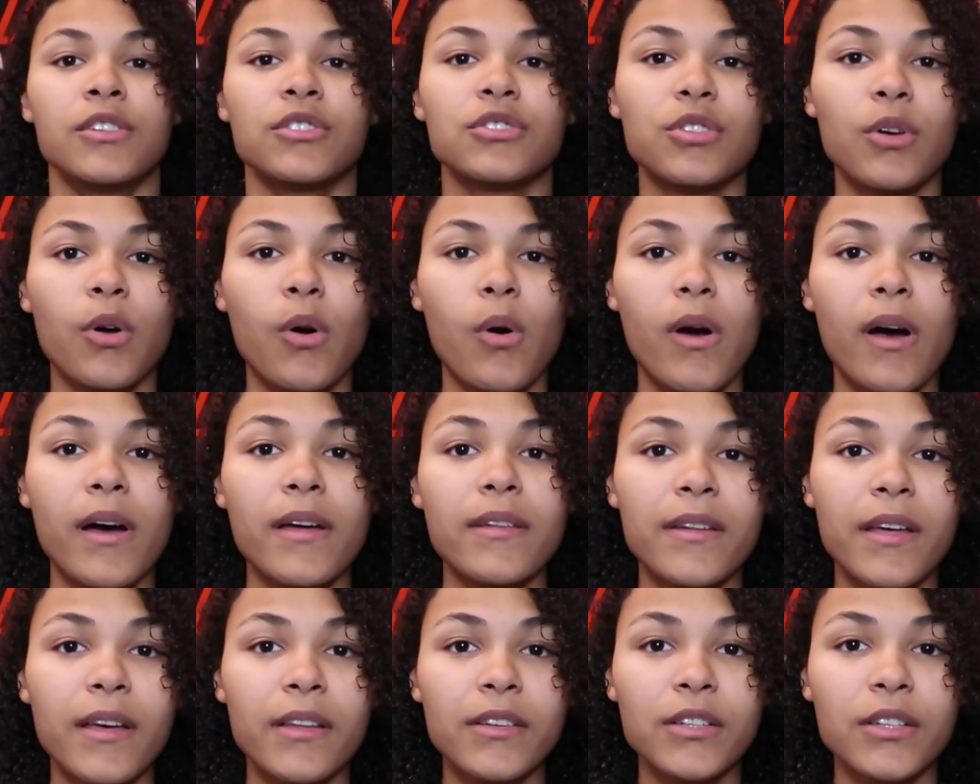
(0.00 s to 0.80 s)
So
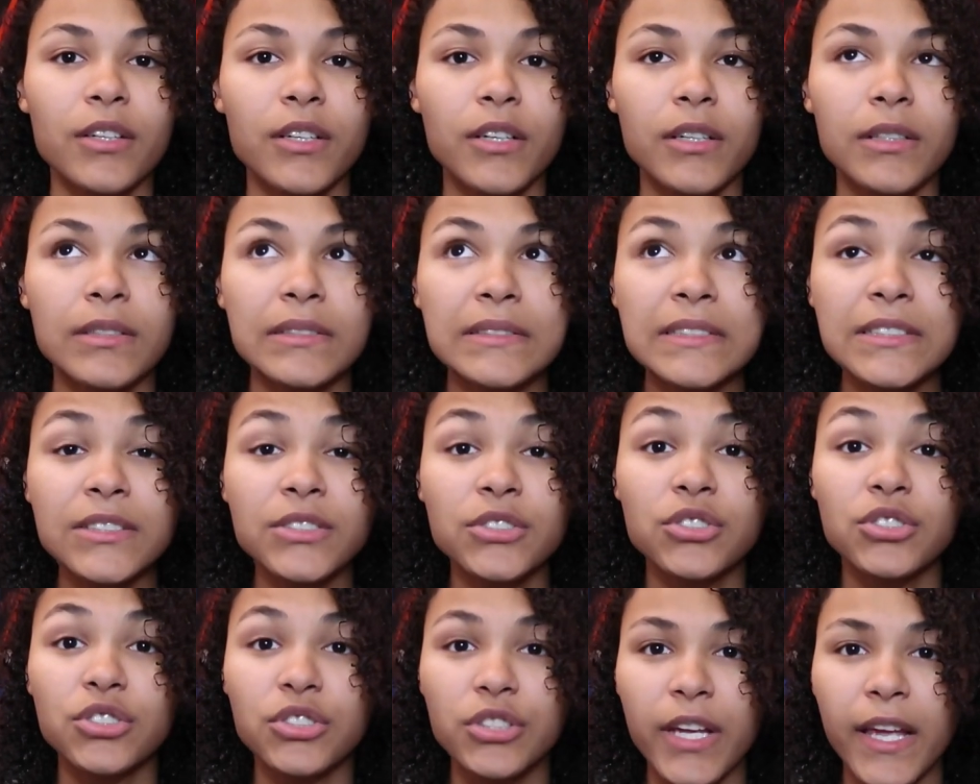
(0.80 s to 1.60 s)
another
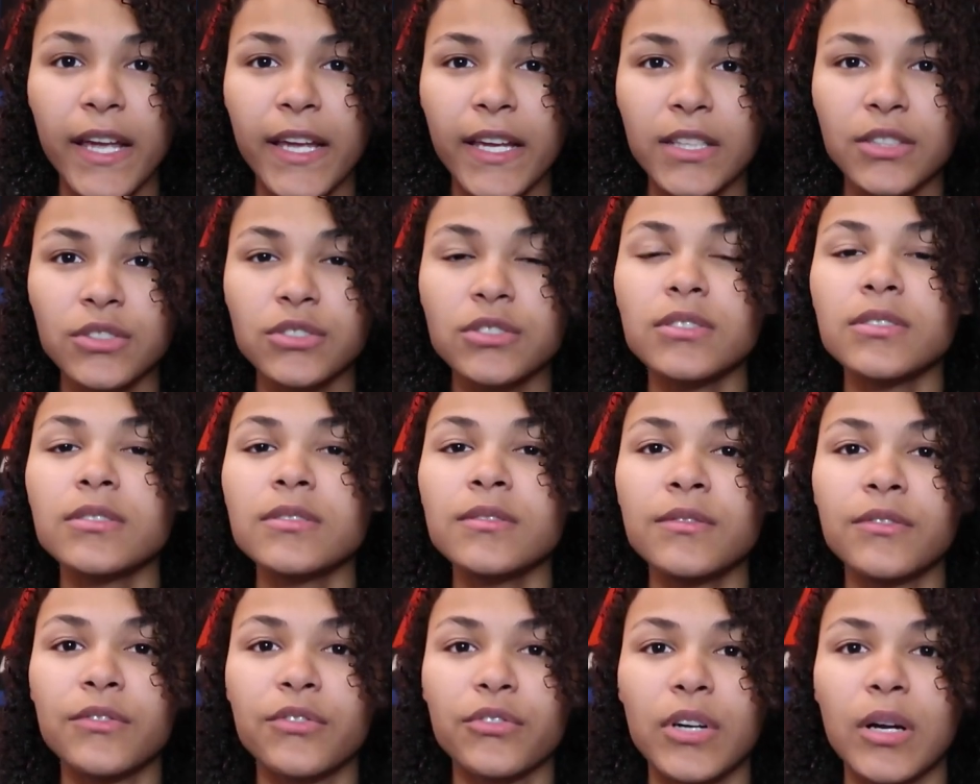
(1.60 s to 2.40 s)
change
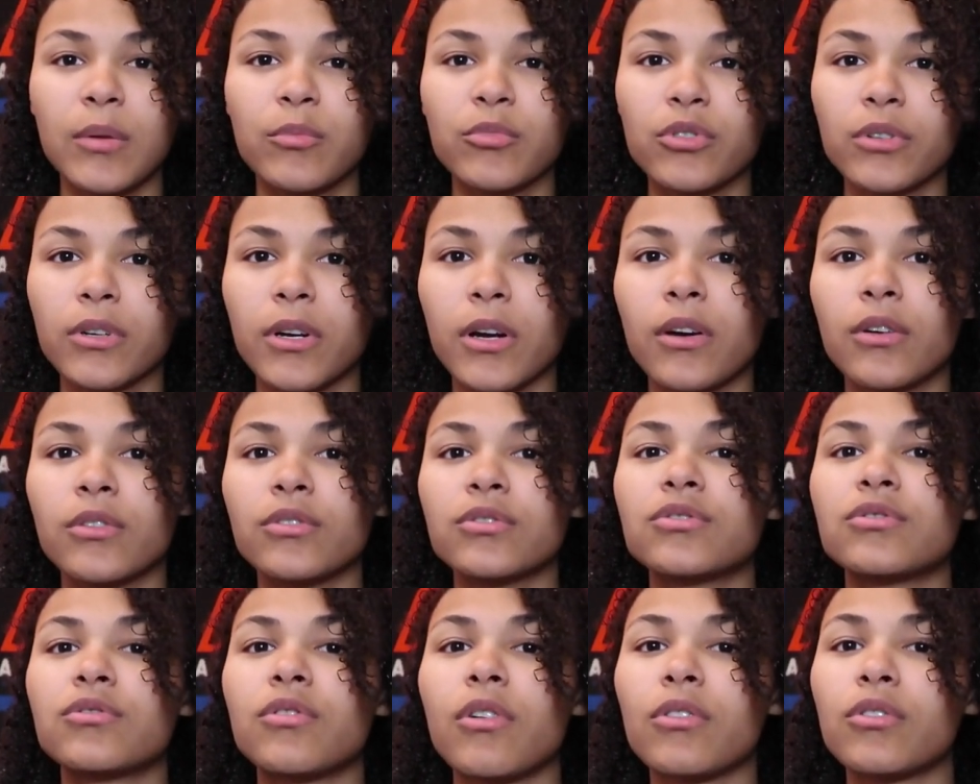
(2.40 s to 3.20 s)
for Emerald
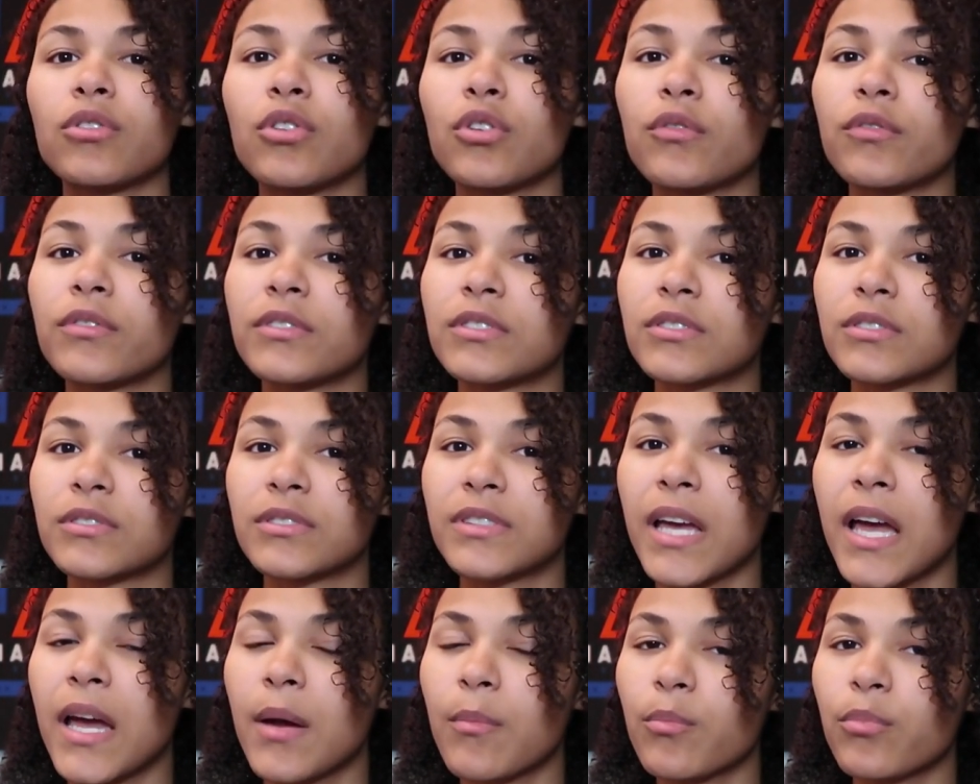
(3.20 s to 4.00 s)
Coast. Don't know if it's
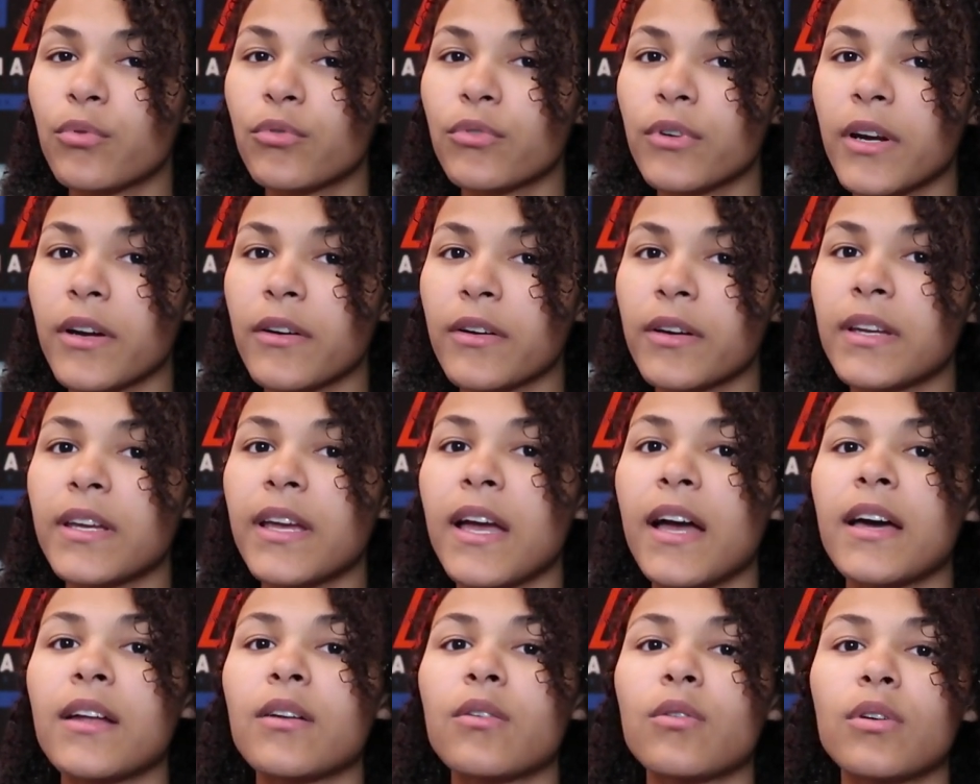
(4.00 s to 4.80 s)
temporary
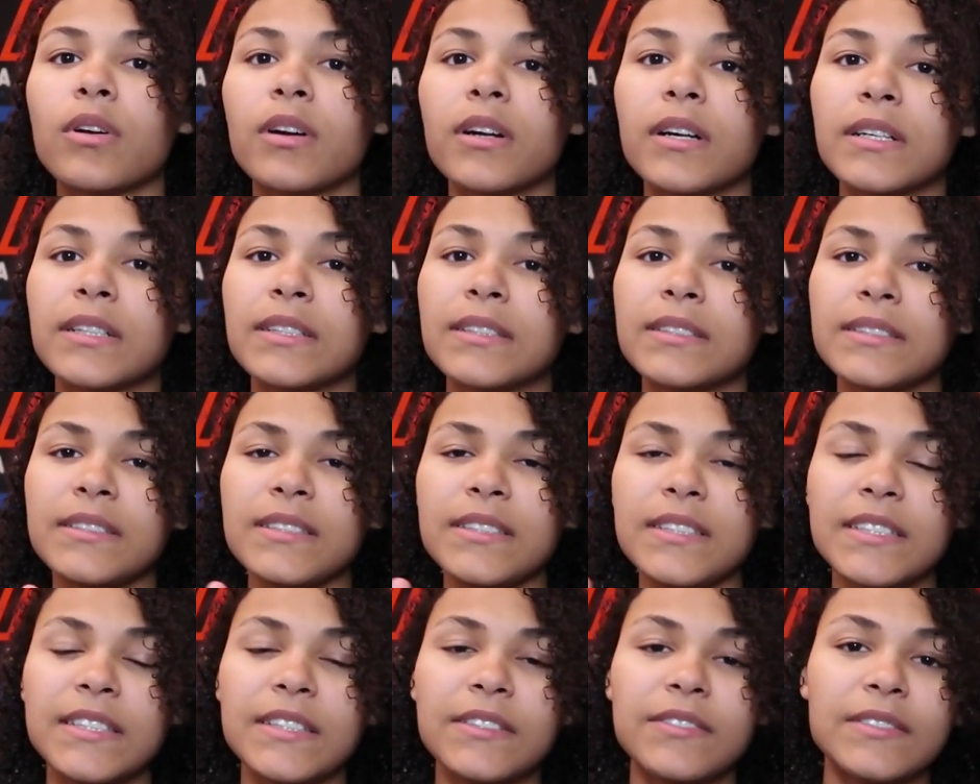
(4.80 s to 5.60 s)
yet or
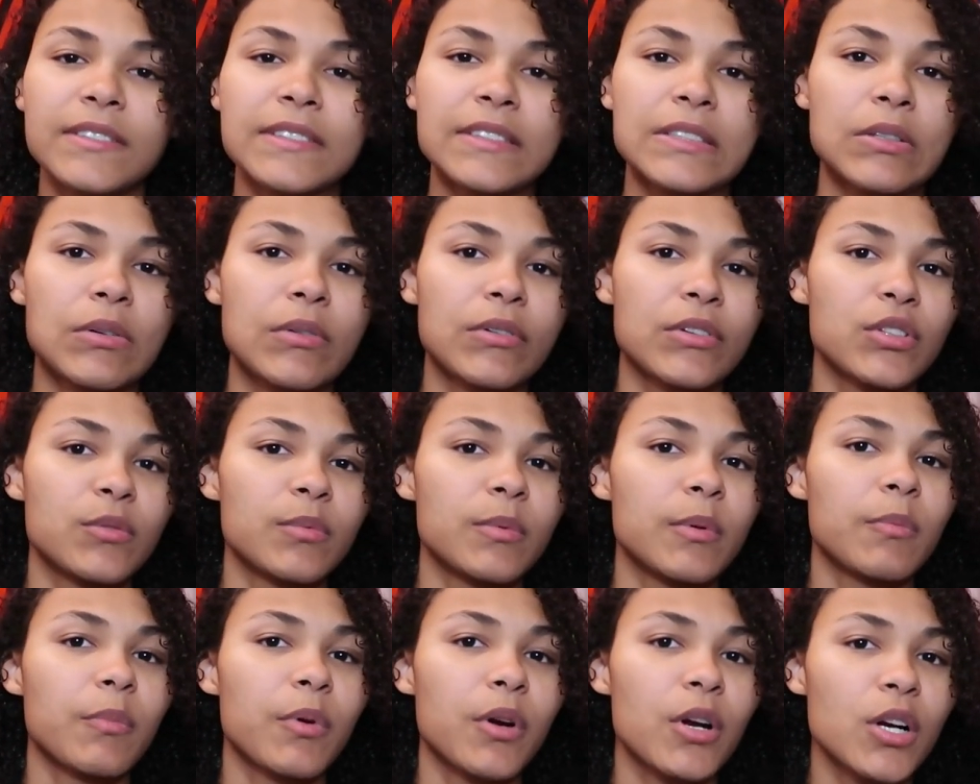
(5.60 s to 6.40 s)
if it's going to
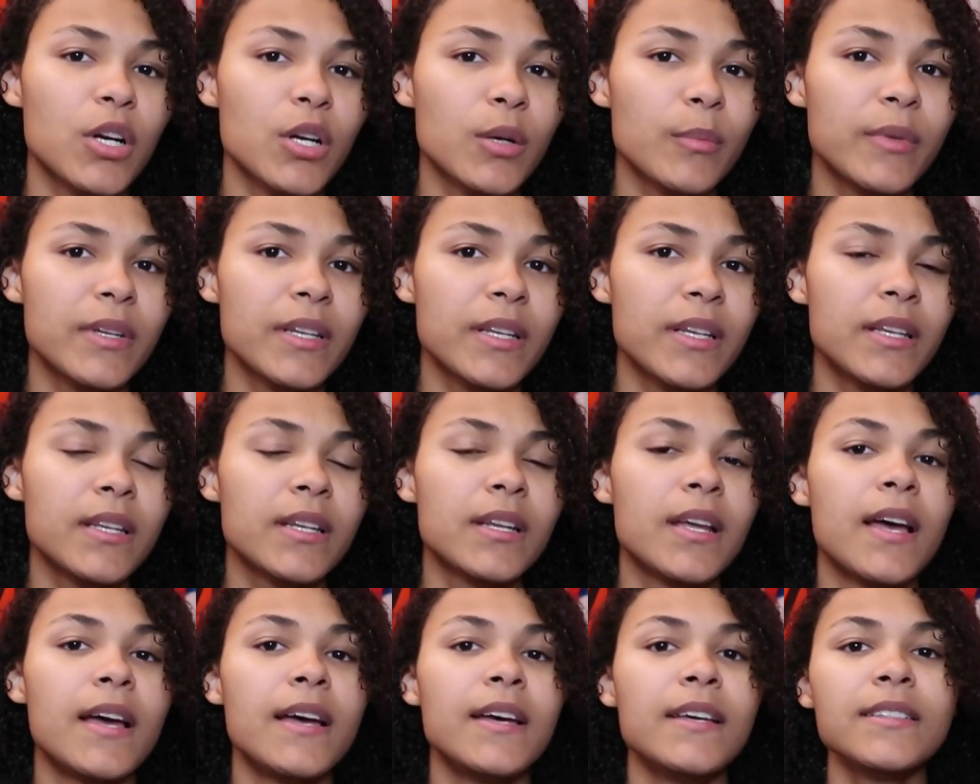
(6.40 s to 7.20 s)
be
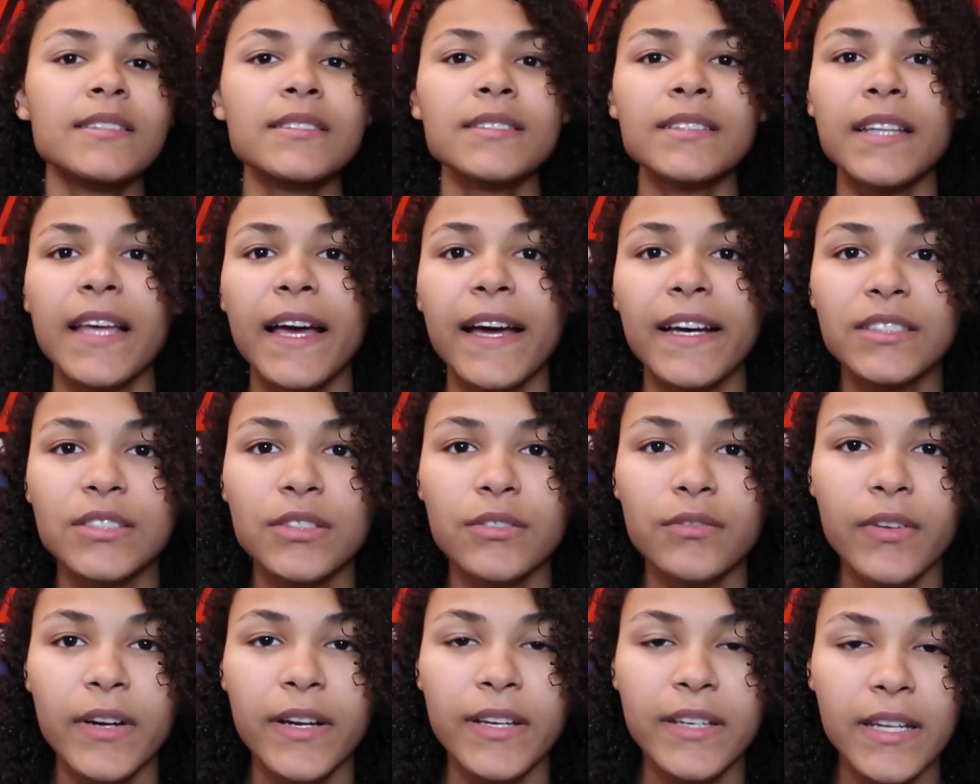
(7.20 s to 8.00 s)
permanent. And as
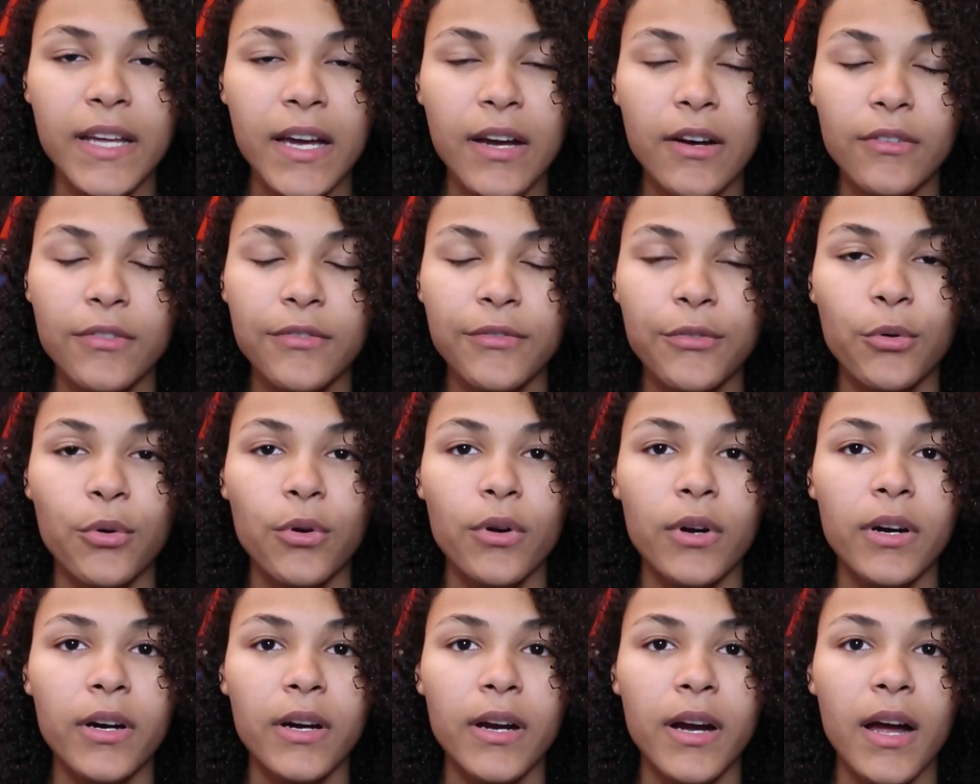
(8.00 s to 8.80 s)
of right now
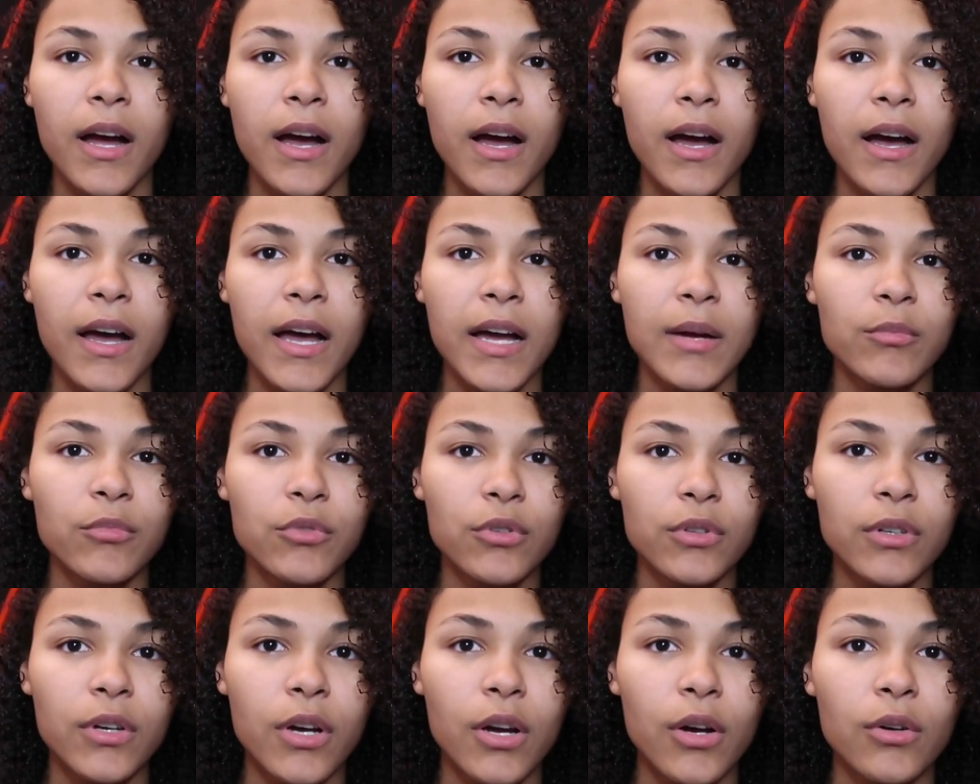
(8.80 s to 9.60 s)
for uh,
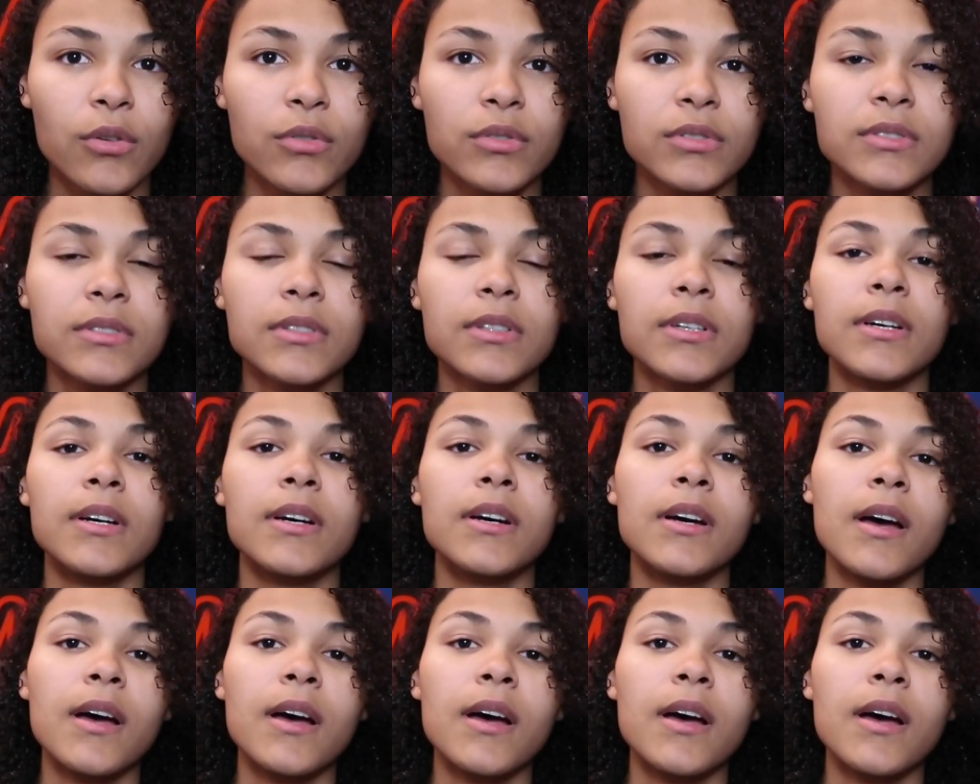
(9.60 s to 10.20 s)
Emerald Coast,